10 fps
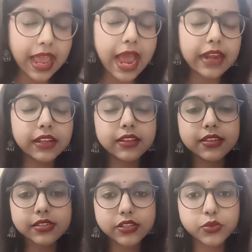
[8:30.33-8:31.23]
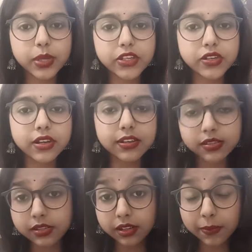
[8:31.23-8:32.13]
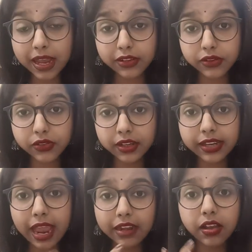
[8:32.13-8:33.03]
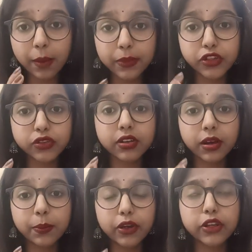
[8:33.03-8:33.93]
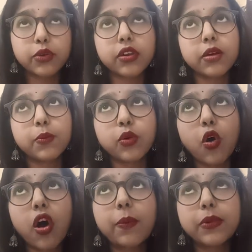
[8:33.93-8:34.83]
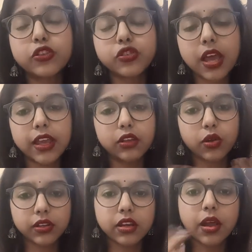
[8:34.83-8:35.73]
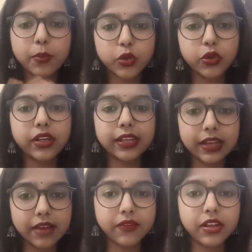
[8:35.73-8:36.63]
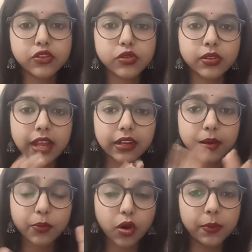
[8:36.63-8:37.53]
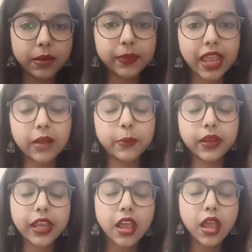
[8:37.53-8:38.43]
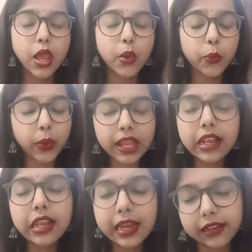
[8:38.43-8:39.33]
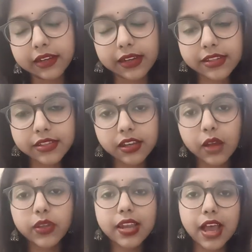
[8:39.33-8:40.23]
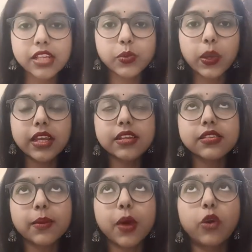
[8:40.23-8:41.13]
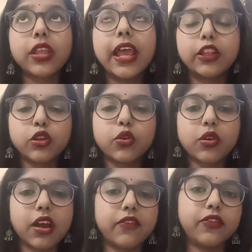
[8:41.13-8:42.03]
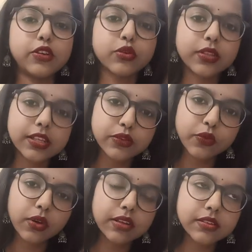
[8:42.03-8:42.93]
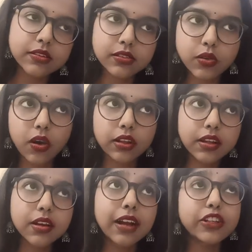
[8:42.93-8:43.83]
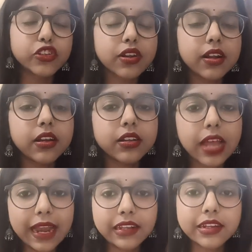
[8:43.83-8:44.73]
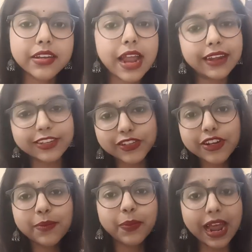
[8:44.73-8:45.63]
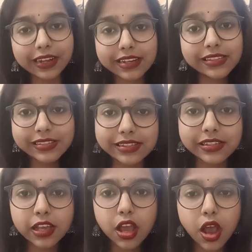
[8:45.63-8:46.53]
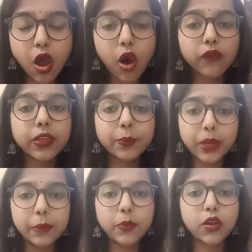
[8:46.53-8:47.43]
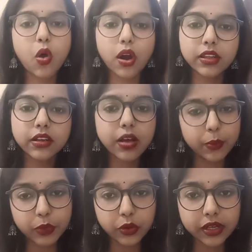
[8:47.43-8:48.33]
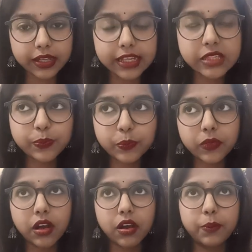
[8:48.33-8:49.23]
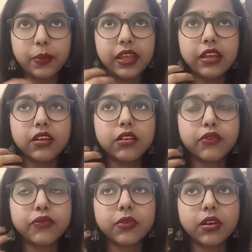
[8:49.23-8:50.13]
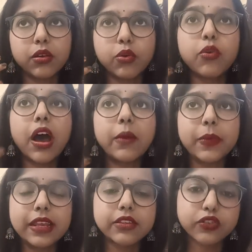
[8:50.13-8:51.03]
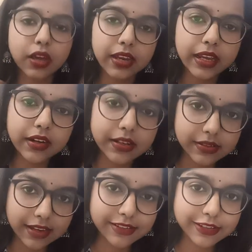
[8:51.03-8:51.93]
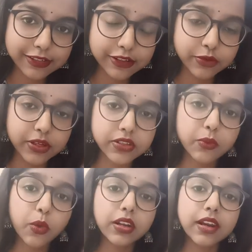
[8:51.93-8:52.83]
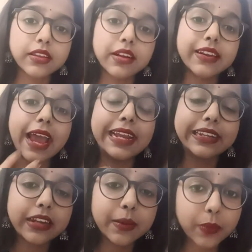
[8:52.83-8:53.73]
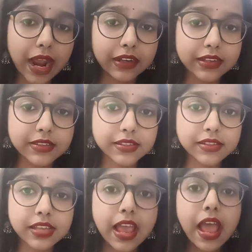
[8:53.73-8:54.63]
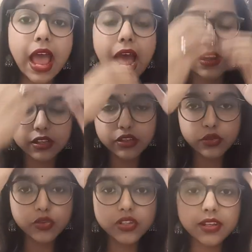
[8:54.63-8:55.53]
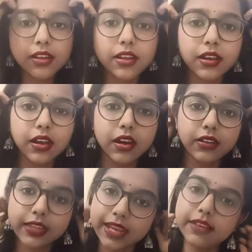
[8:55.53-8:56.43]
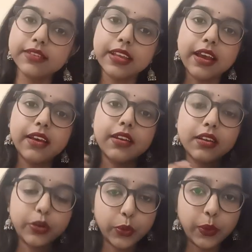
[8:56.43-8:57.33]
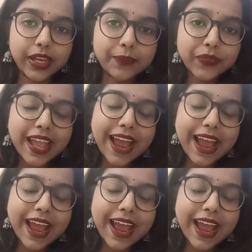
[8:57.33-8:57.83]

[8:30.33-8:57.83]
And in this situation, a district magistrate can commission a particular block, panchayat, or the community level, so that a problem can be well addressed. Now the last one is about the ethnography. So this focuses on the cultural and the traditional practices of the people or the communities who are being struck in a disaster situation. What are their dietary practices and the social things they are doing.